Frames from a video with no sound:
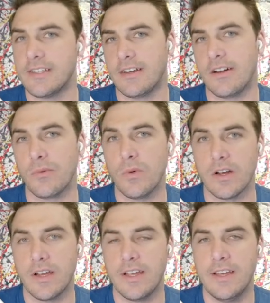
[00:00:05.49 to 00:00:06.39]
our
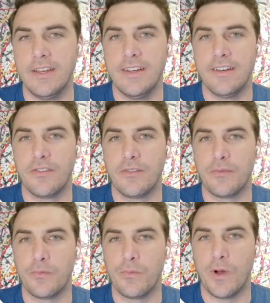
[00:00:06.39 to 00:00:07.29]
work
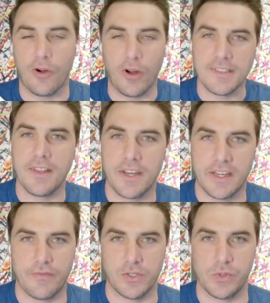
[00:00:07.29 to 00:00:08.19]
across a lot of
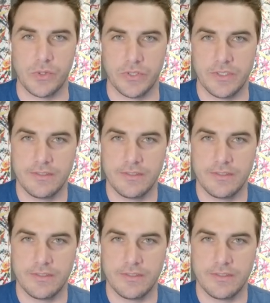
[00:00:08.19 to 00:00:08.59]
different tools.